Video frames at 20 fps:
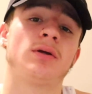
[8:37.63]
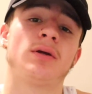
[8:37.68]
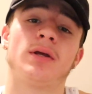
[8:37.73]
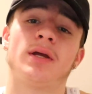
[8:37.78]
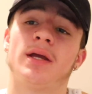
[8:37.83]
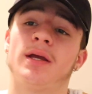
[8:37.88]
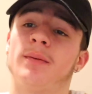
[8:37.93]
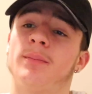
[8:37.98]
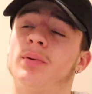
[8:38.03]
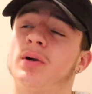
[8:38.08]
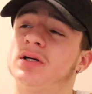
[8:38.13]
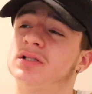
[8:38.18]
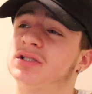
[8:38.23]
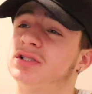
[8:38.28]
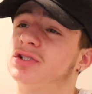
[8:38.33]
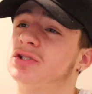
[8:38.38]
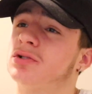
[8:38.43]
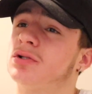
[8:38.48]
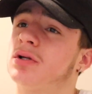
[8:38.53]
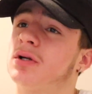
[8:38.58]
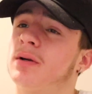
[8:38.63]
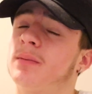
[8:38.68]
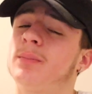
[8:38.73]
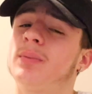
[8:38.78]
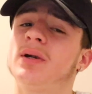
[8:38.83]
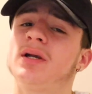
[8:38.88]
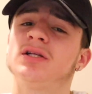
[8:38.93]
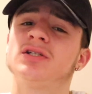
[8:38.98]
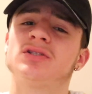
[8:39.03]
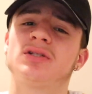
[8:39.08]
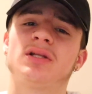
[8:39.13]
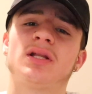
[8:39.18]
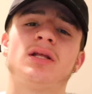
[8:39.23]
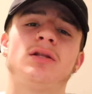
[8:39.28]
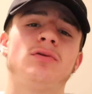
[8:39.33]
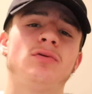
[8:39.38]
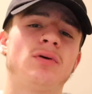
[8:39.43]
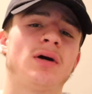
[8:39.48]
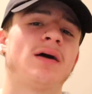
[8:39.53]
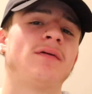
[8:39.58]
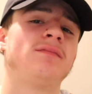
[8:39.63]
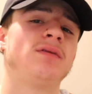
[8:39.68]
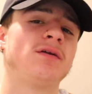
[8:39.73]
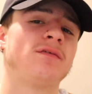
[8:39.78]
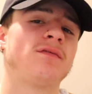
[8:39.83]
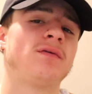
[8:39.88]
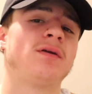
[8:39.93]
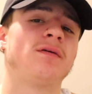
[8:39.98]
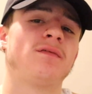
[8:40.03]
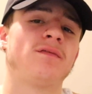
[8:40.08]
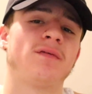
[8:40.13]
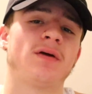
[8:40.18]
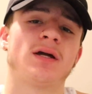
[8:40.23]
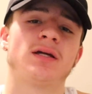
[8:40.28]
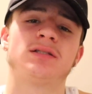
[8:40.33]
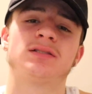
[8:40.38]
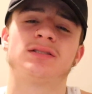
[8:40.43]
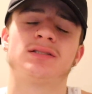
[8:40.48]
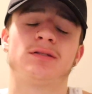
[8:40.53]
and processed sugar, I'm pretty sure they do have different effects.